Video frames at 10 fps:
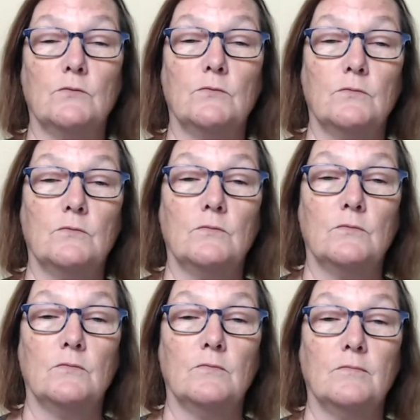
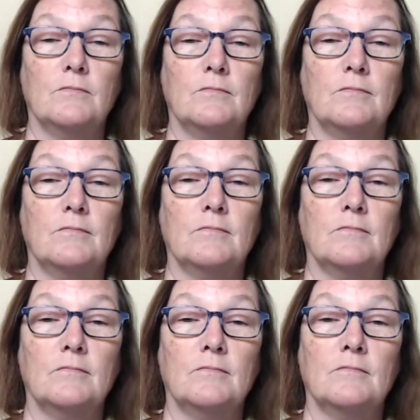
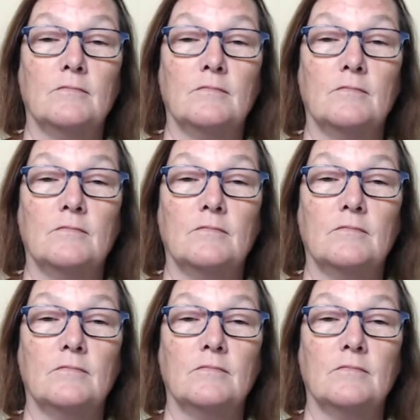(no one is talking)